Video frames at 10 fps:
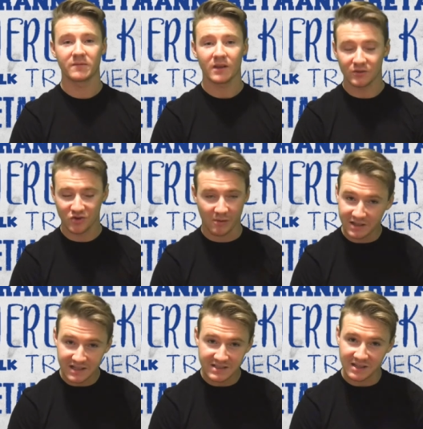And
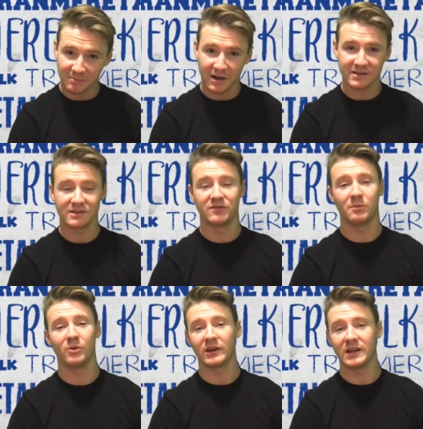Tranmere need to get back into the
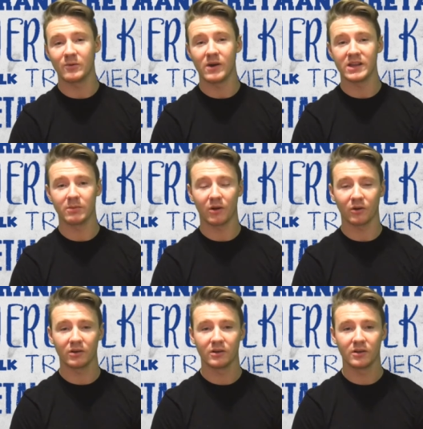Football League where they belong.